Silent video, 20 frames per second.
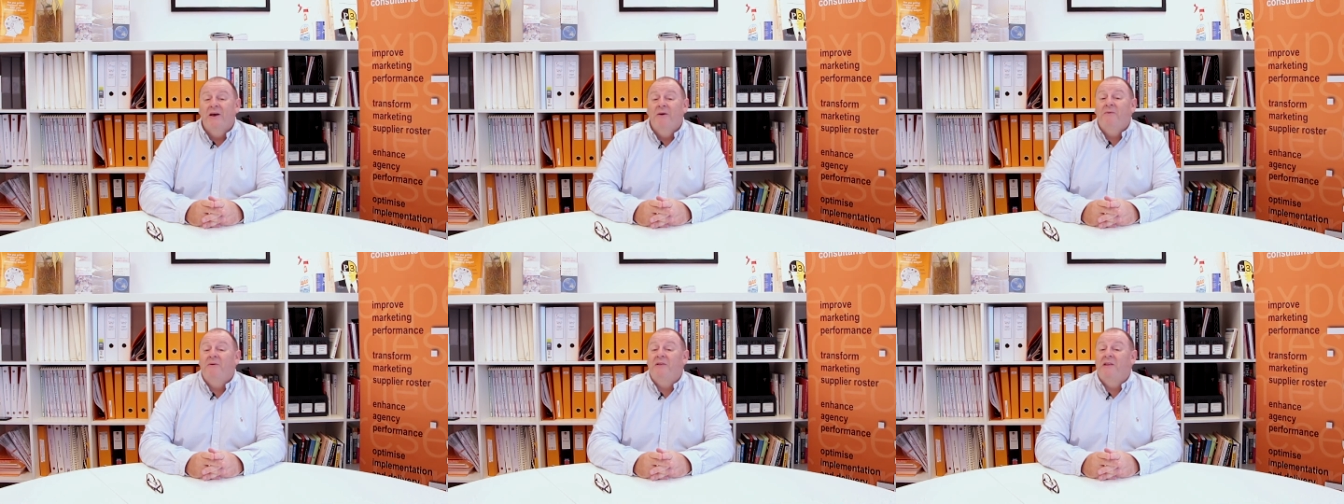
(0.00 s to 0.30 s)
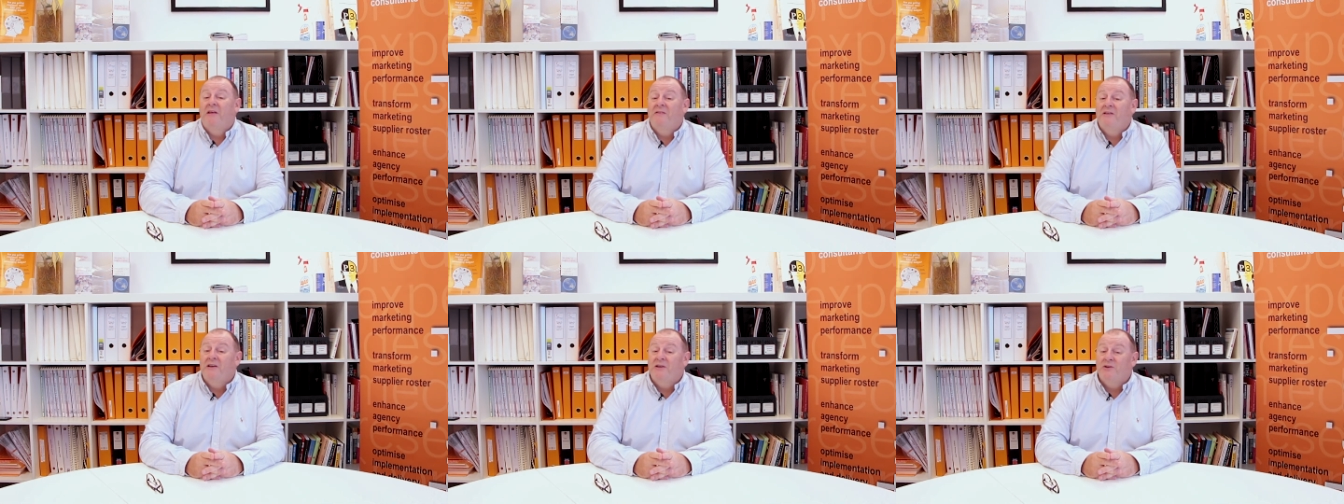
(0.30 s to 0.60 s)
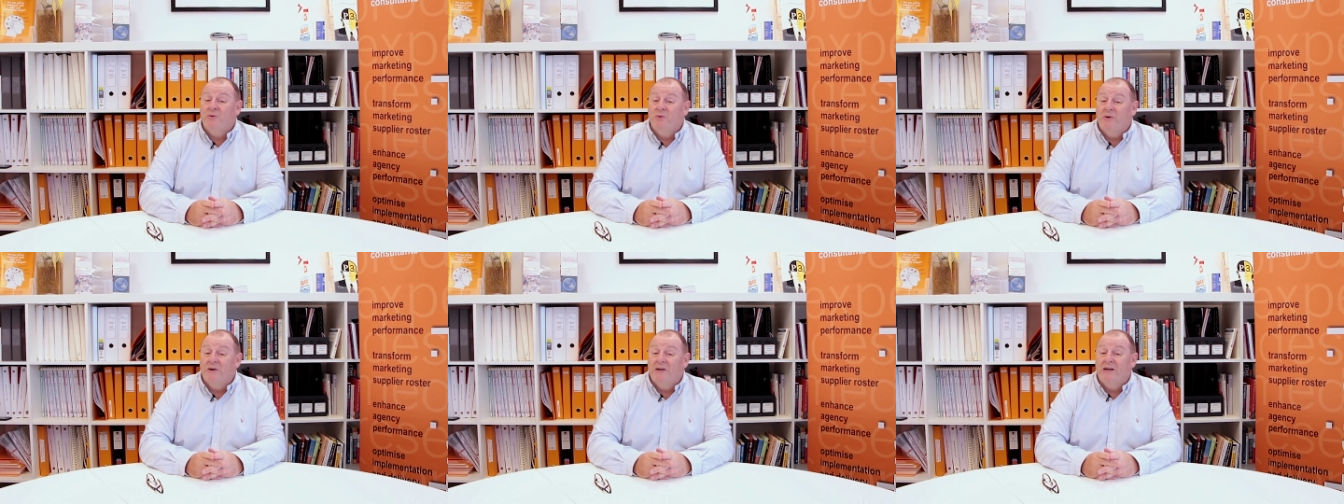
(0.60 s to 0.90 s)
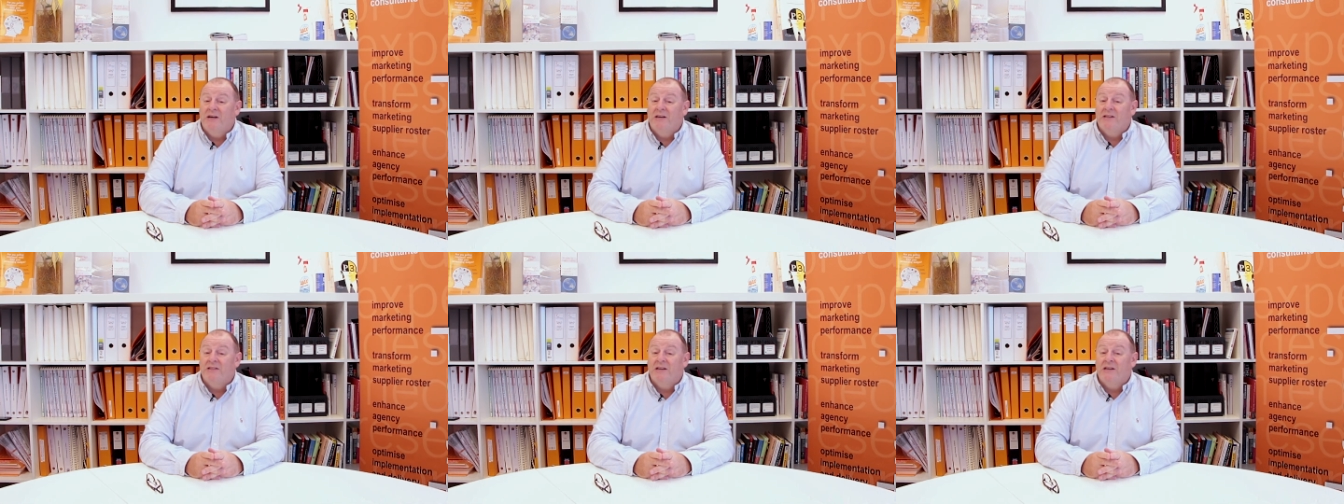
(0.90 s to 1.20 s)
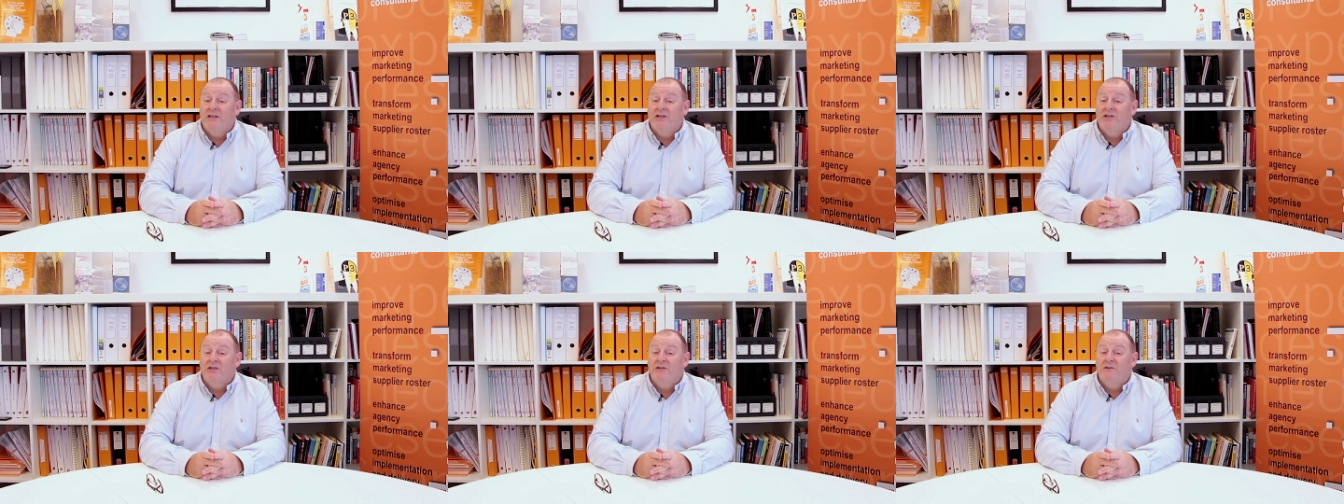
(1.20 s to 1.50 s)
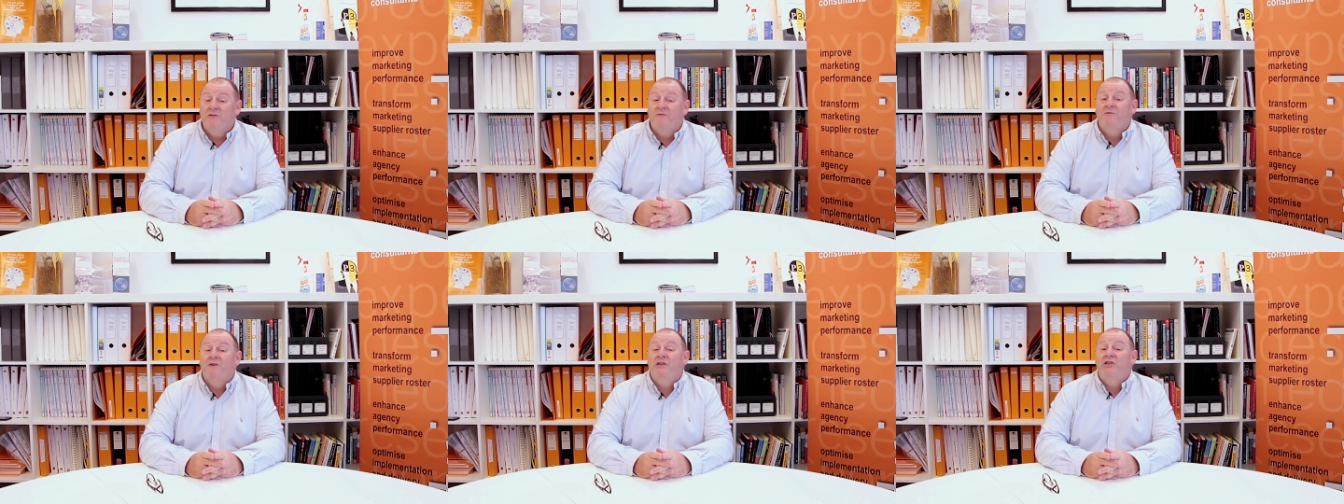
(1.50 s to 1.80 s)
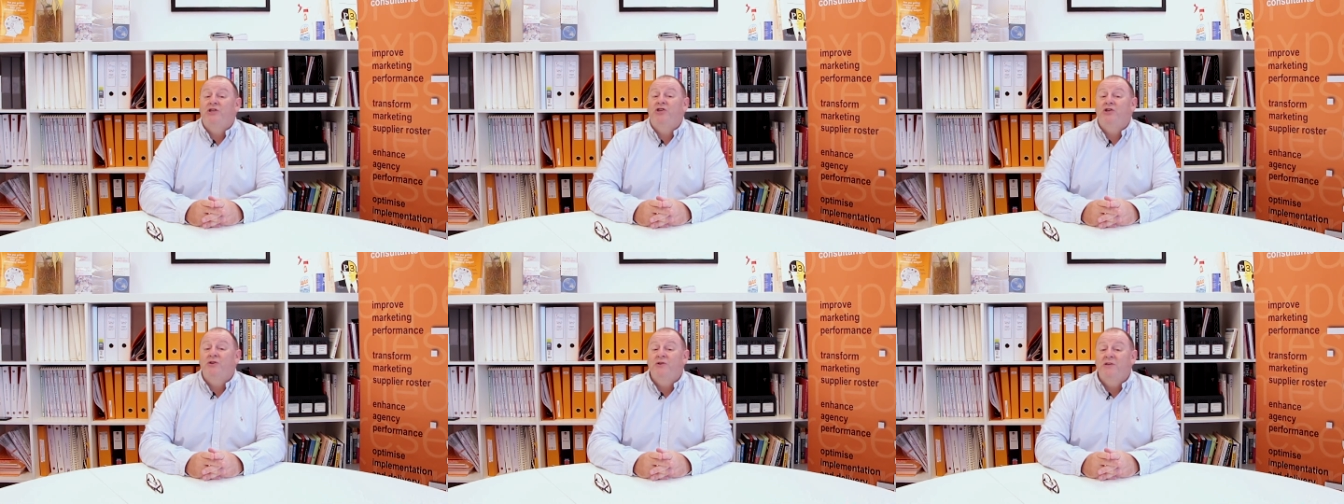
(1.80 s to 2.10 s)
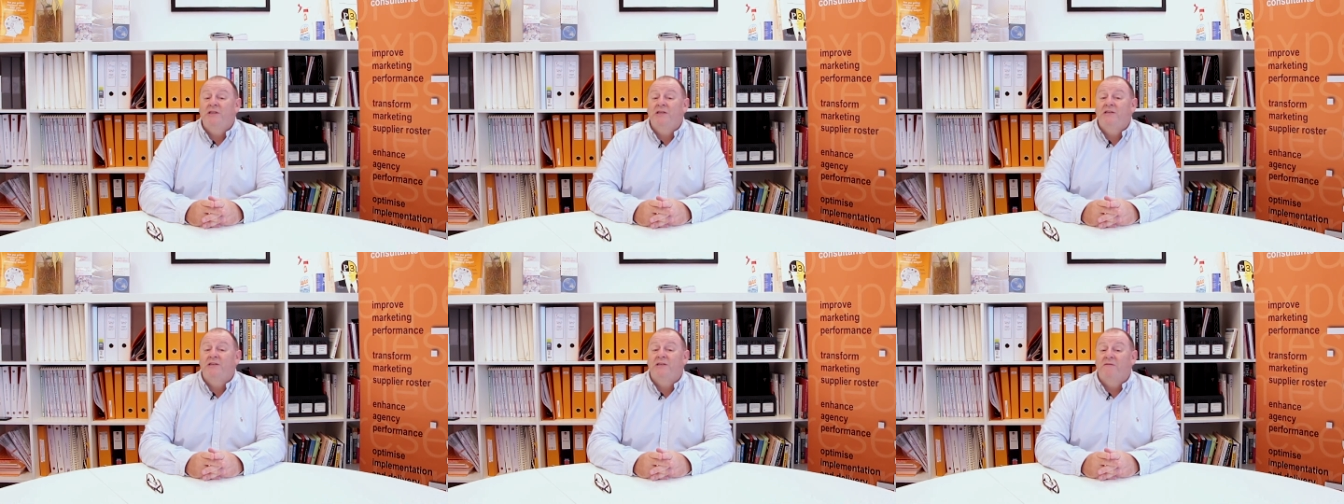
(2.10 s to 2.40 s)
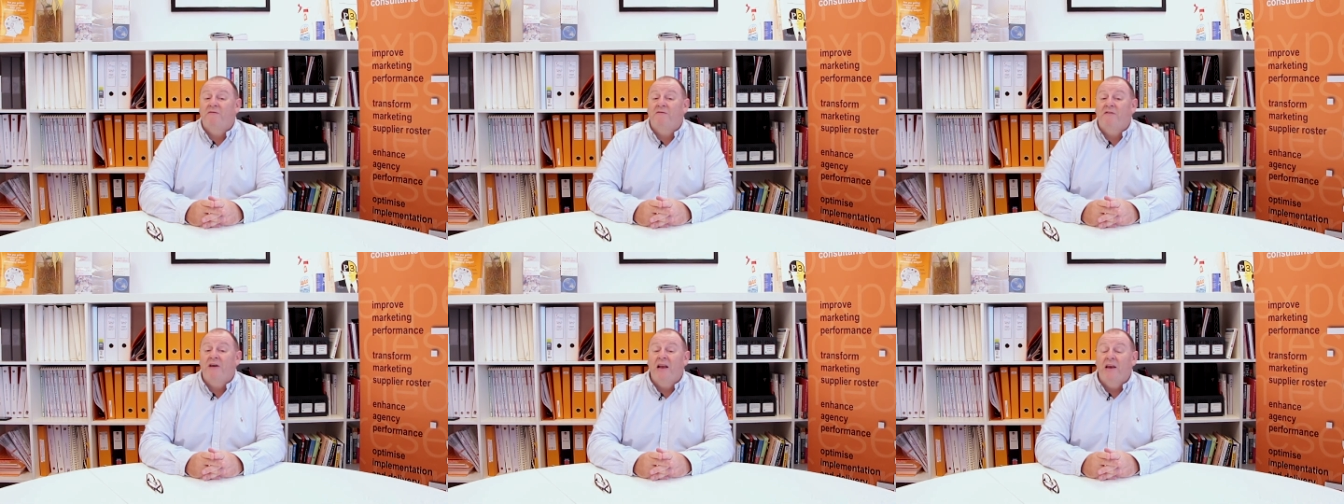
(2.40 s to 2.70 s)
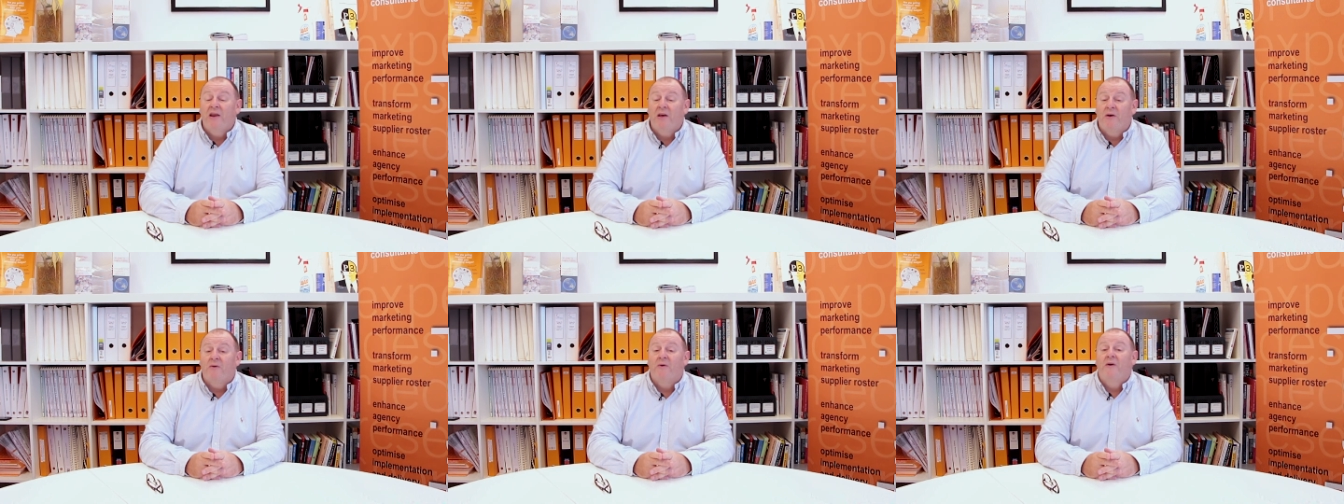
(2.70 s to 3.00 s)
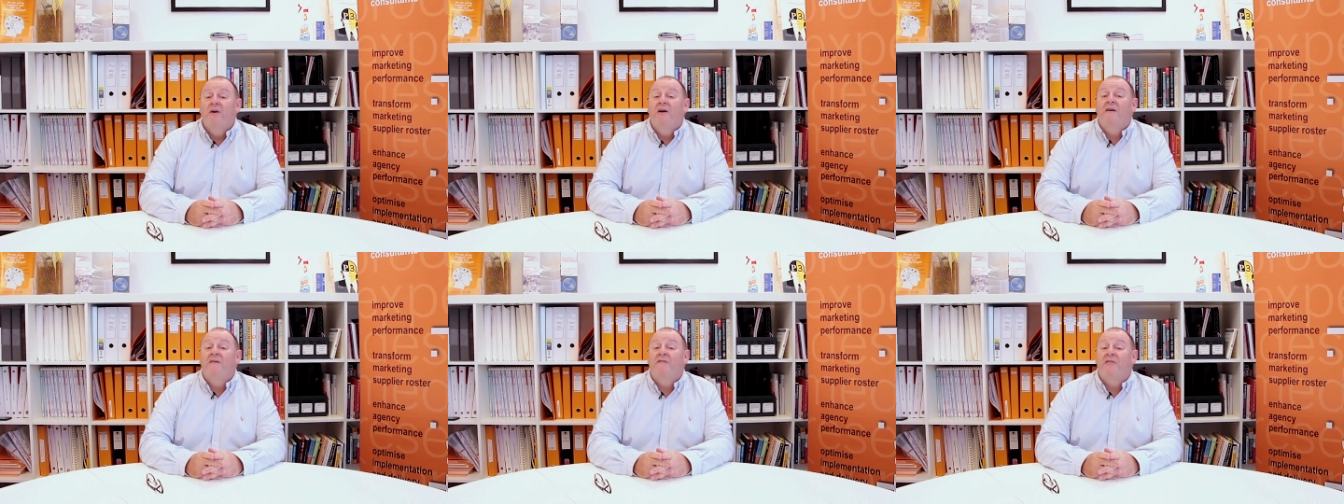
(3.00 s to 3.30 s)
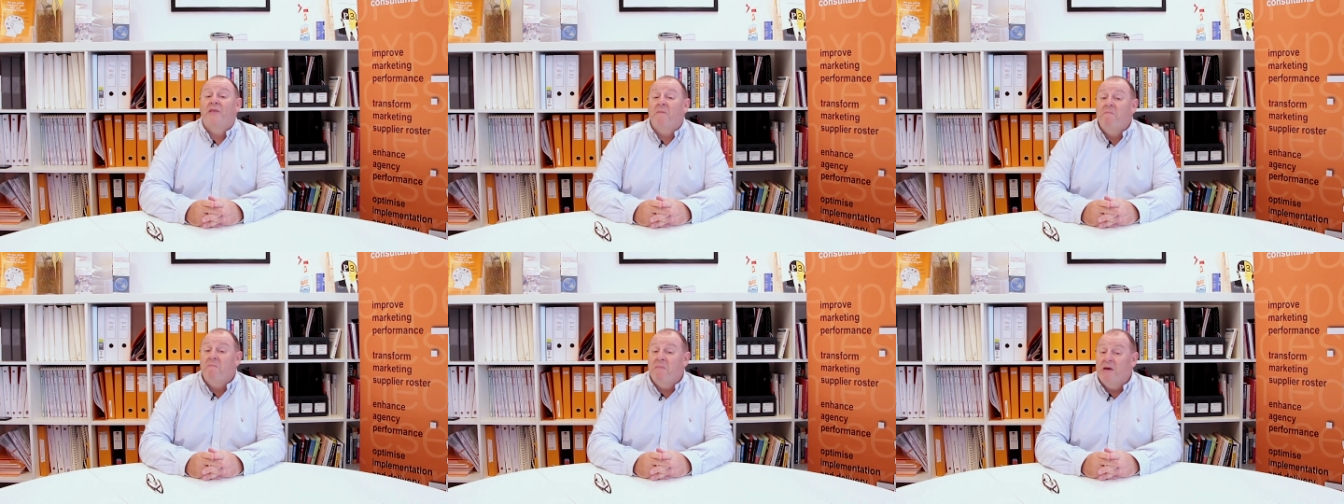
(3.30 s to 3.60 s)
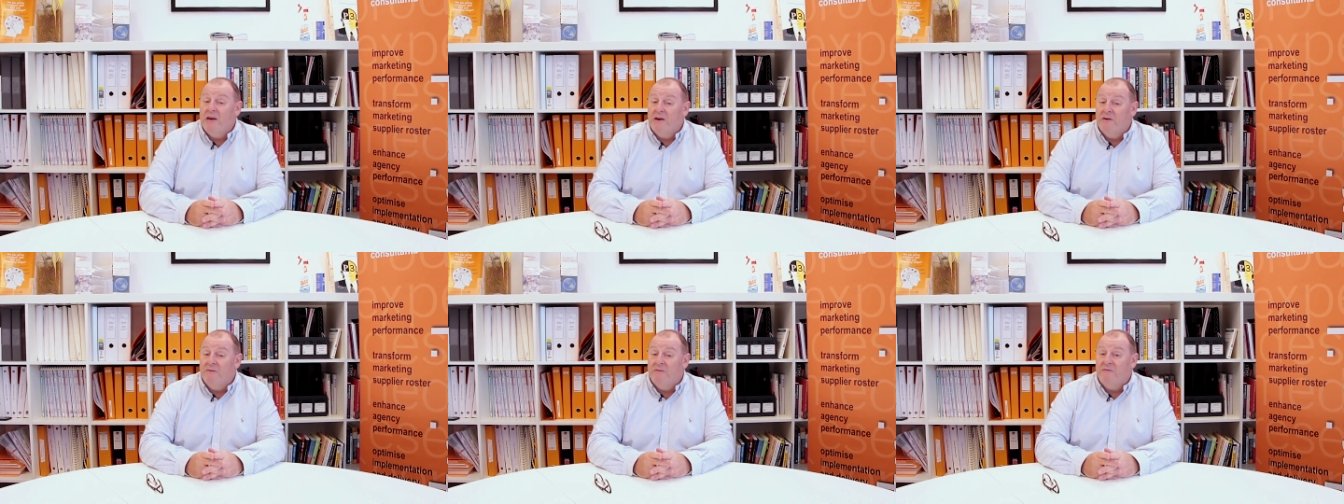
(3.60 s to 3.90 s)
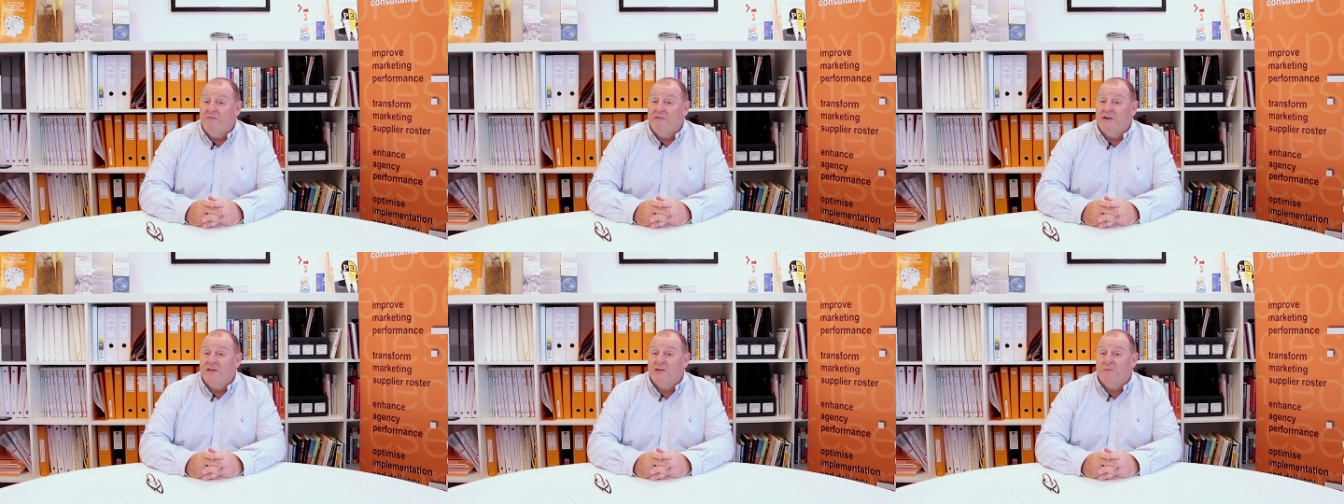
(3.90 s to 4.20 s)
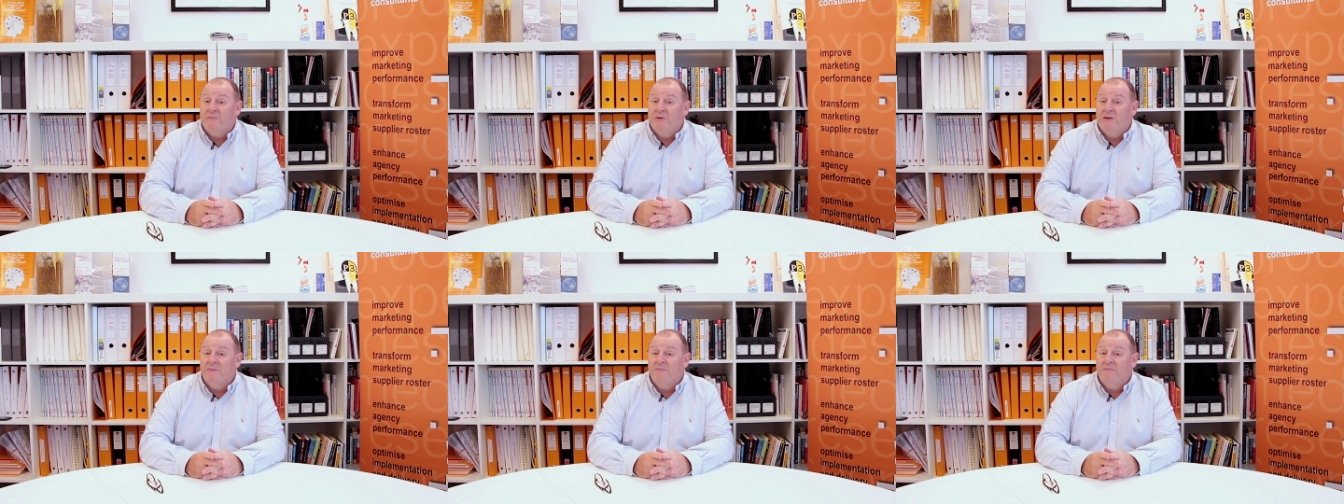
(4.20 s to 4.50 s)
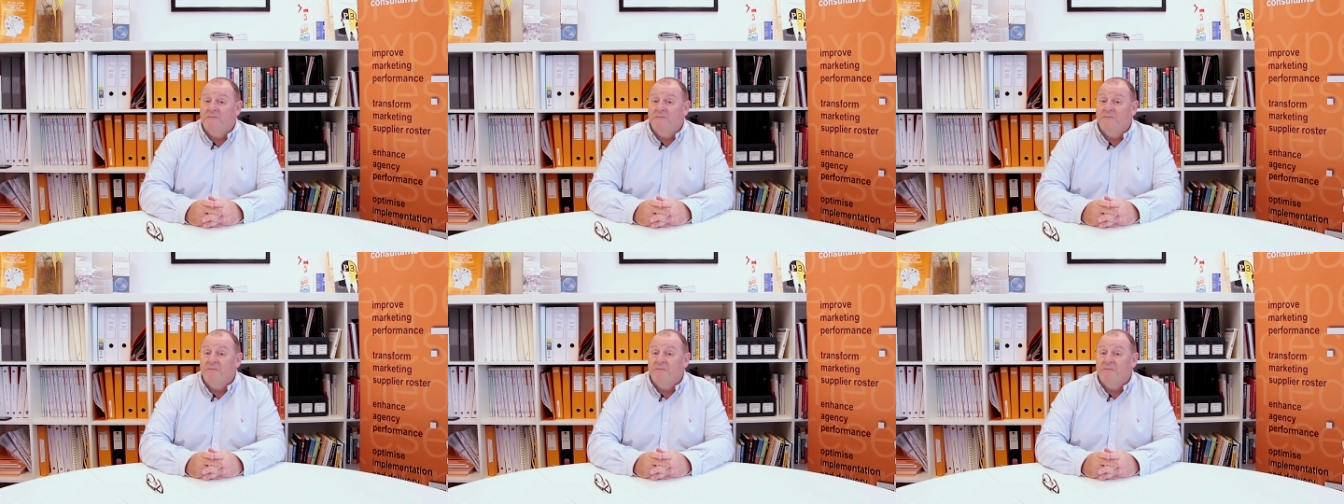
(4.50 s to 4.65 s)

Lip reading: within these organizations reduces the value of their media investment.